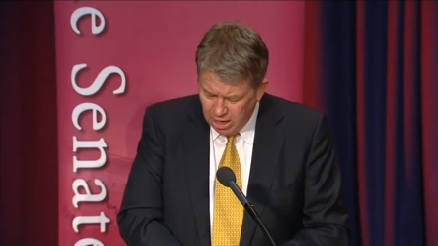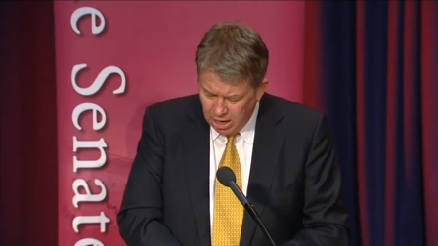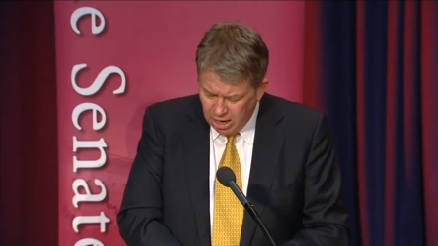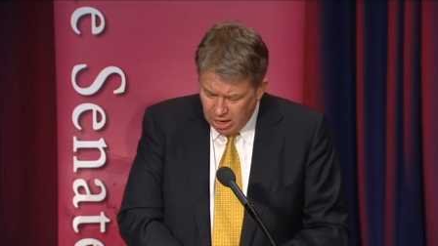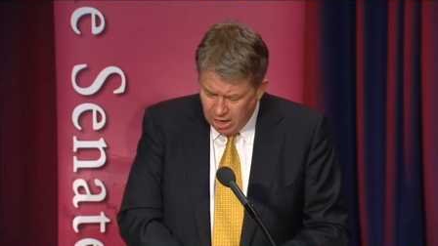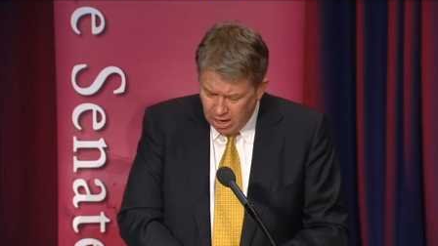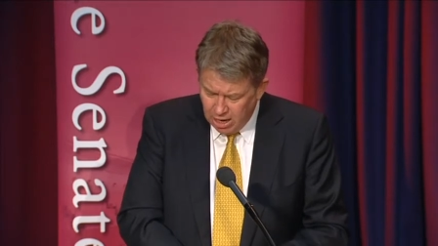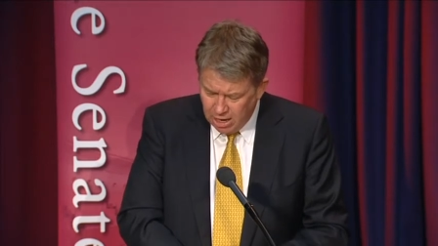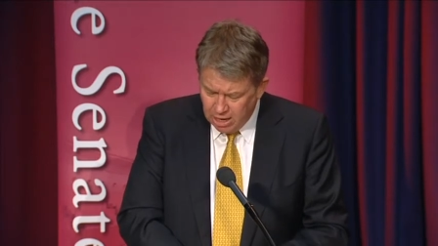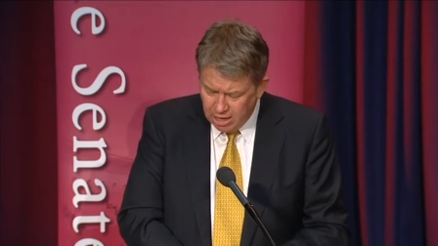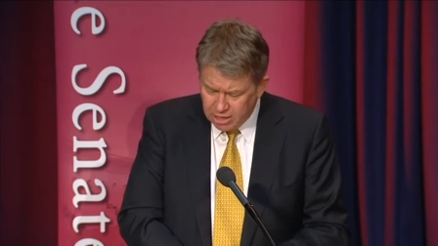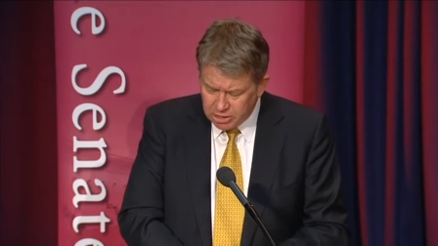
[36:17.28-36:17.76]

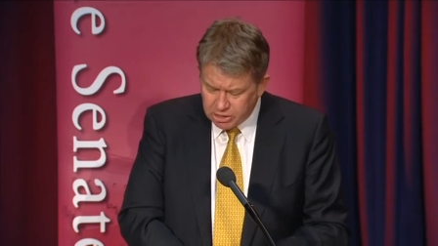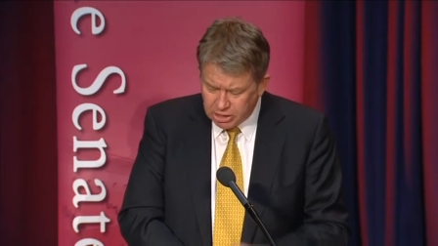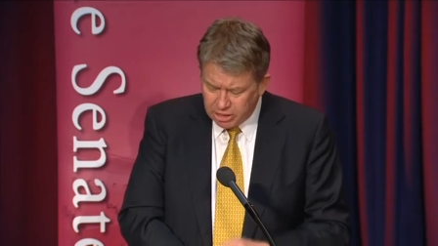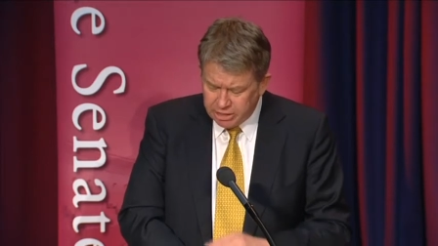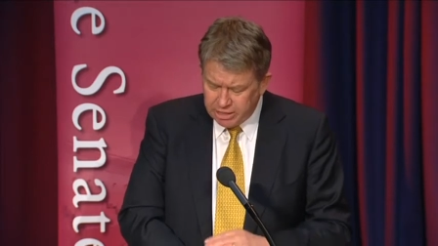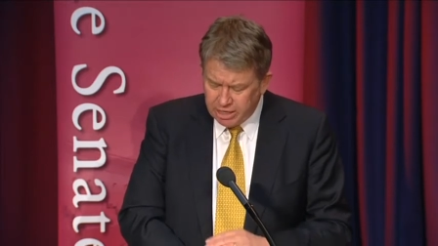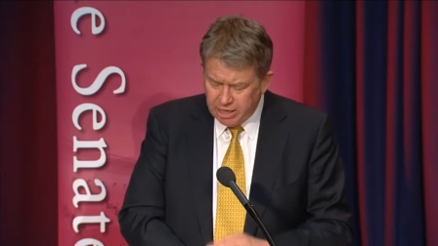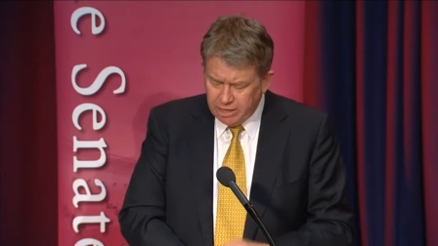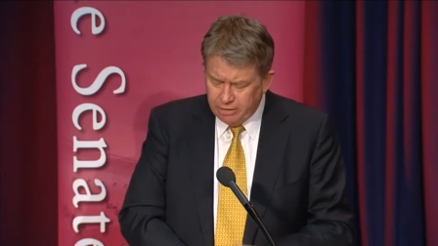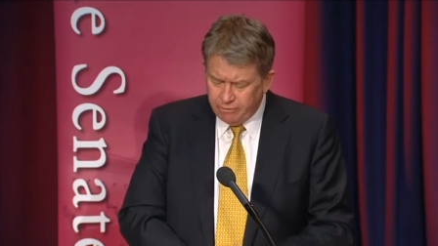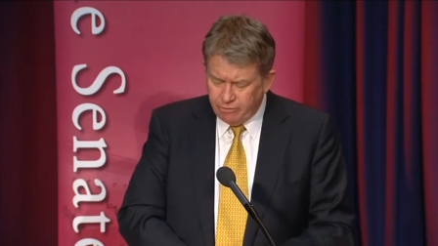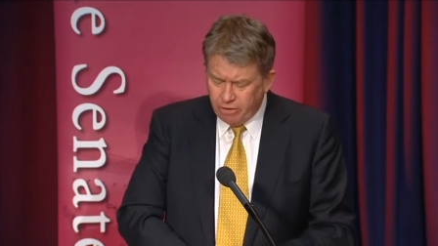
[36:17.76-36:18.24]
uh, has
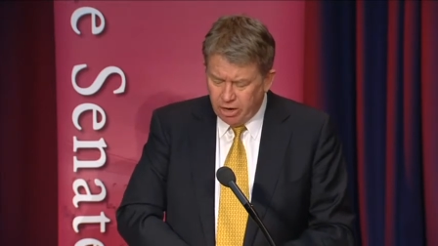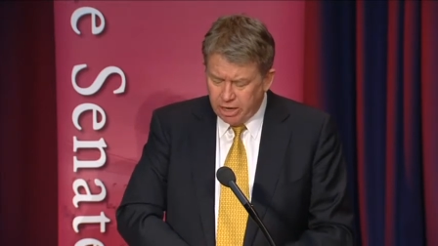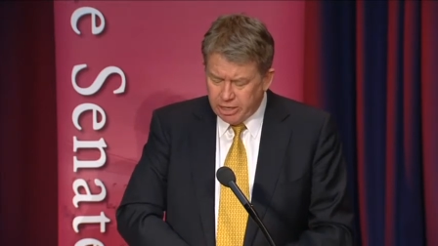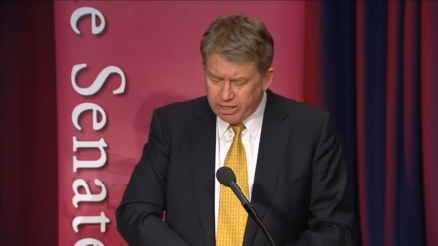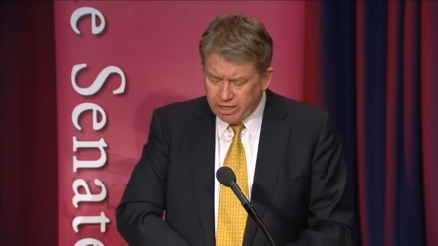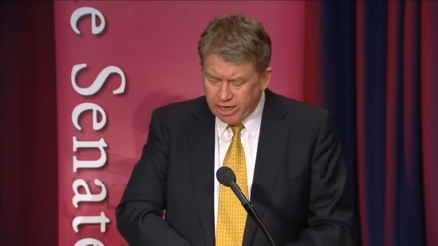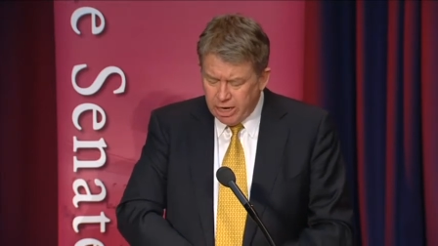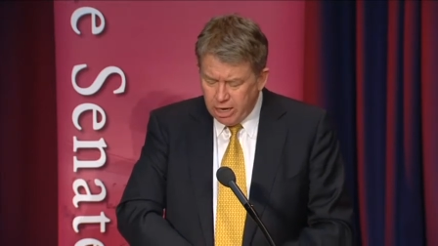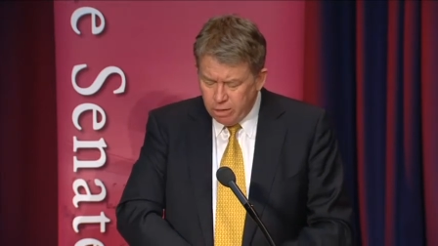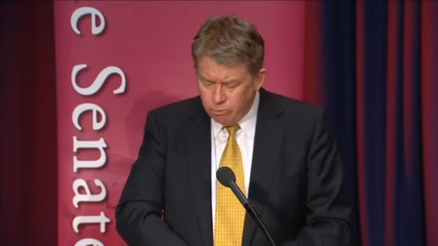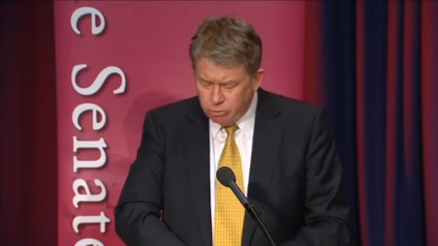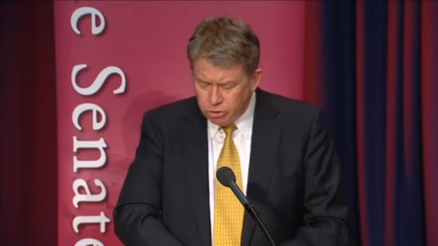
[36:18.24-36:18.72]
identified
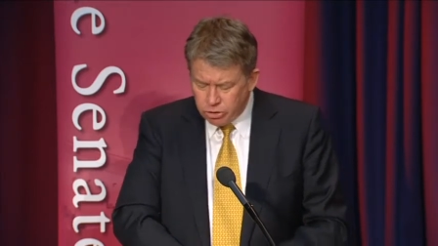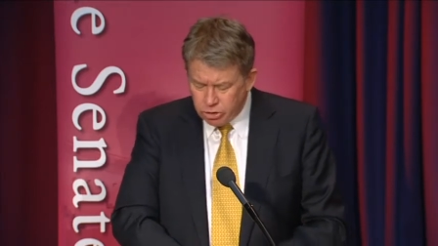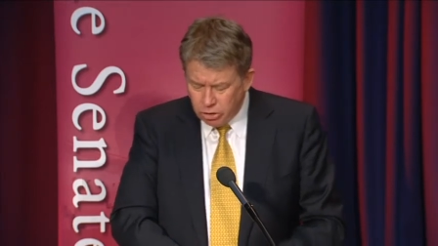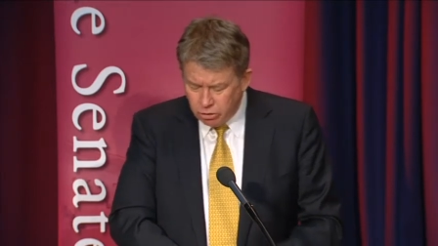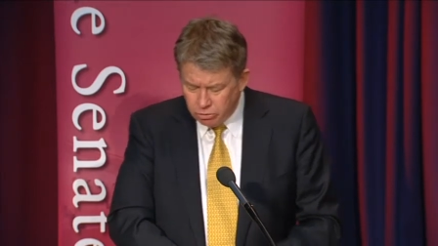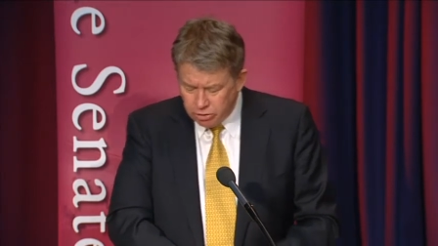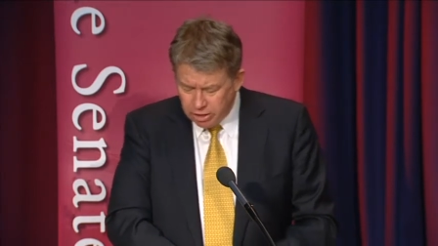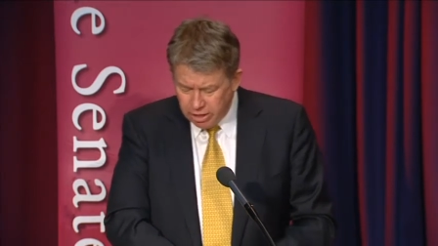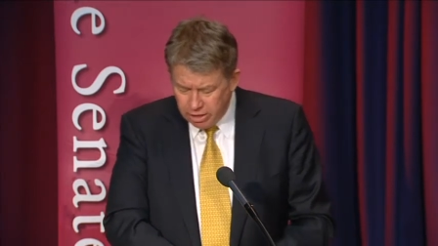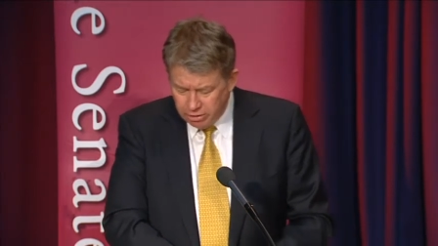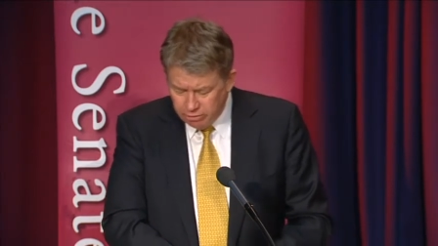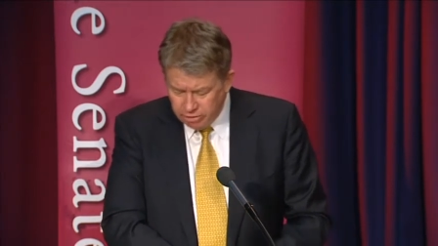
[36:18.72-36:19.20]
key
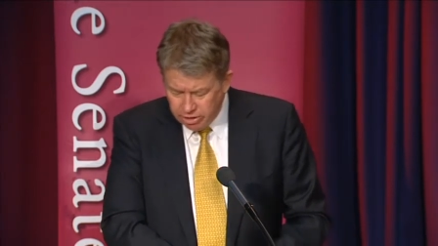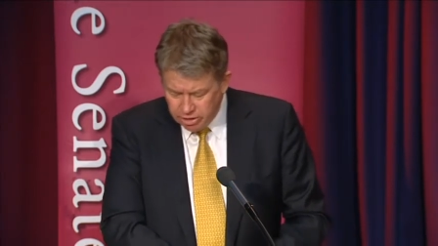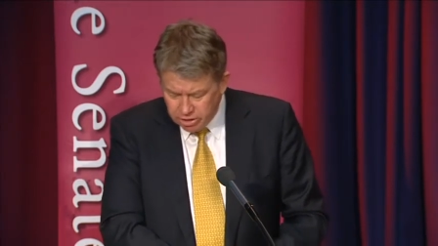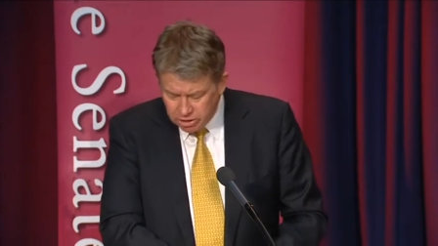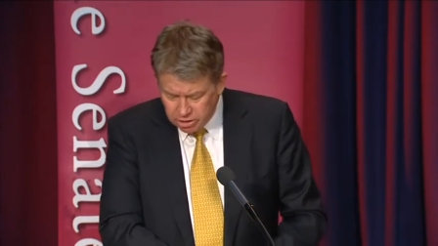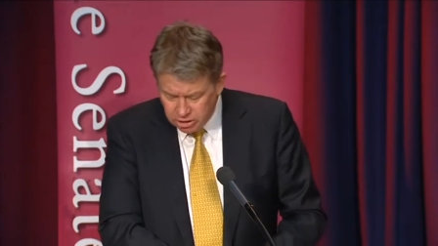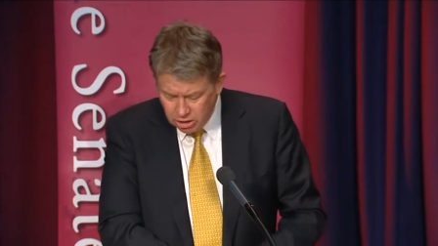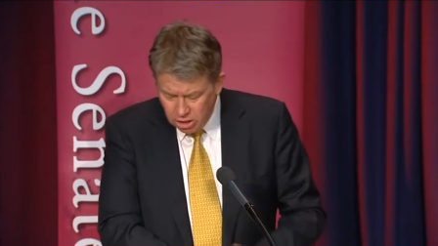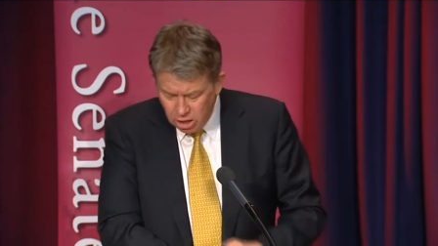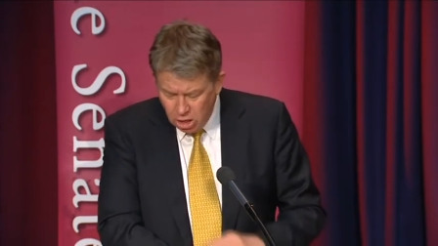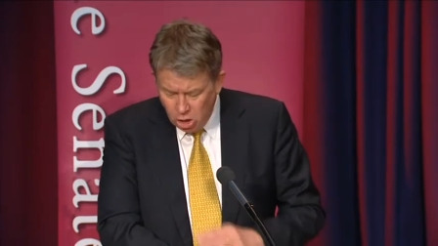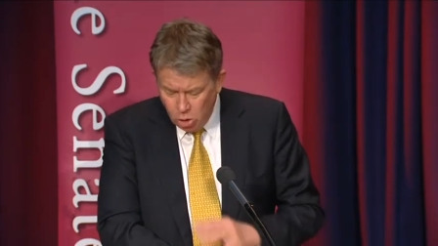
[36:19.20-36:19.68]
result
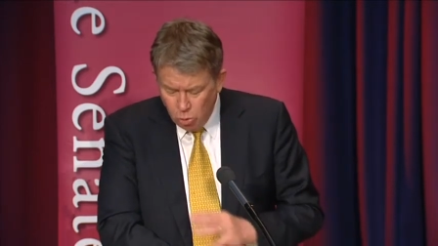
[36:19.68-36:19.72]
areas